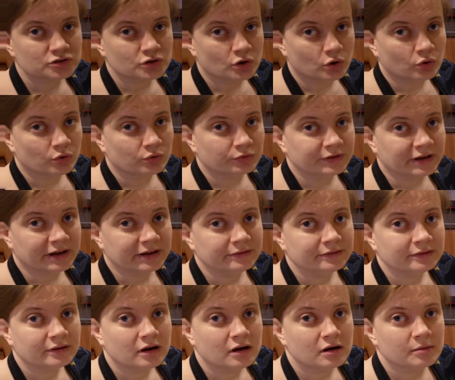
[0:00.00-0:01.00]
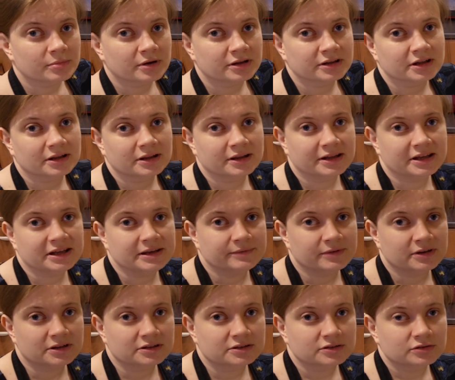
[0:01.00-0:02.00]
All done. I'm gonna leave
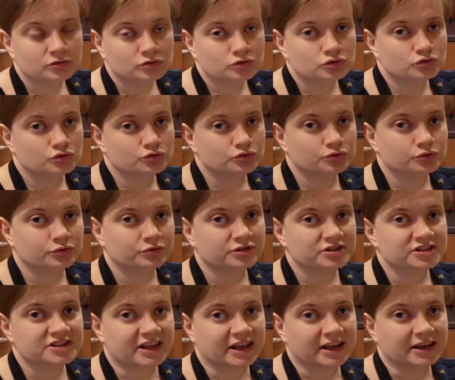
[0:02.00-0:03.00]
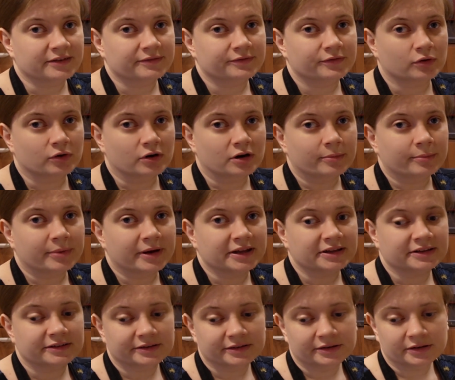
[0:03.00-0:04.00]
it to do its thing for a
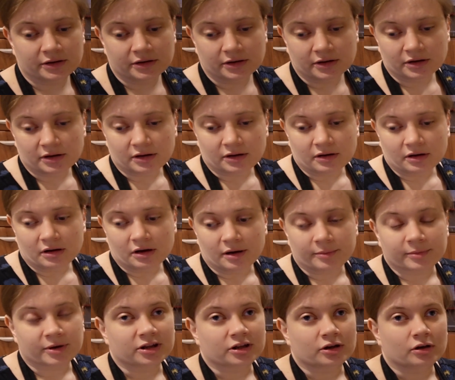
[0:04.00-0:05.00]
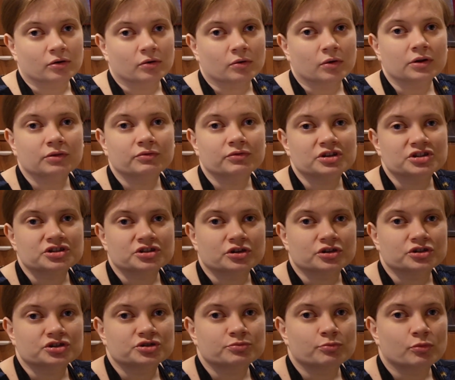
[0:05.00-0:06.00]
bit. I'm gonna go and
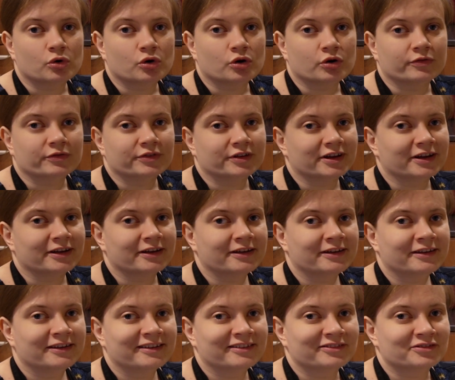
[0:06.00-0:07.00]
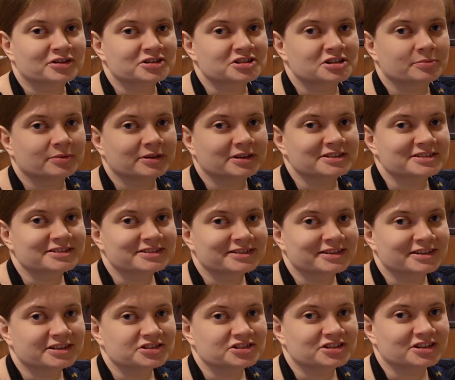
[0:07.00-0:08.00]
research more of the recipes
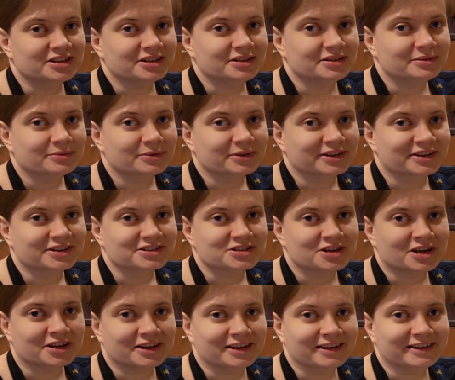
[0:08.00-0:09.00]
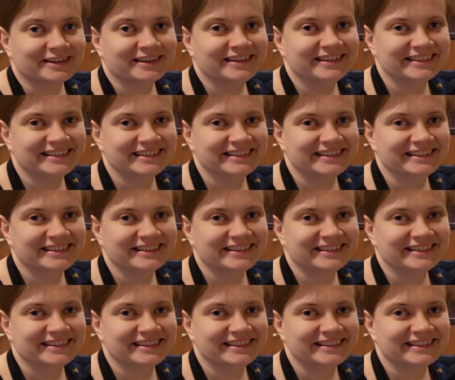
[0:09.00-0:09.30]
and see what else I need.